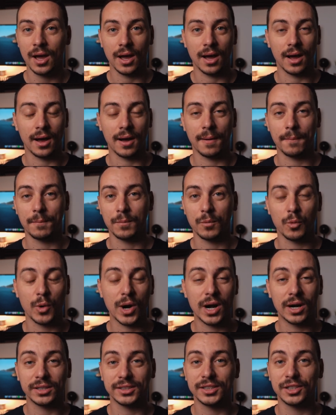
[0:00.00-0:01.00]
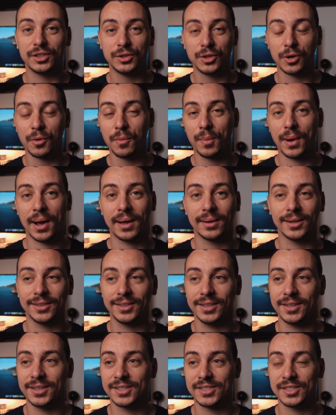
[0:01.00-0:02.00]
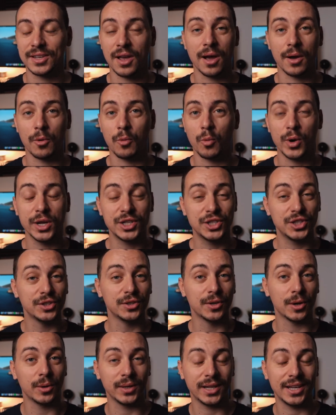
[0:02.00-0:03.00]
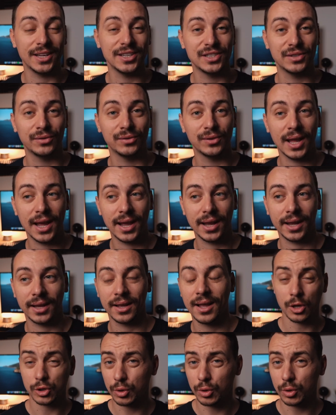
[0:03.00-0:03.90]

um, where the drone pilot is, which drone he's flying.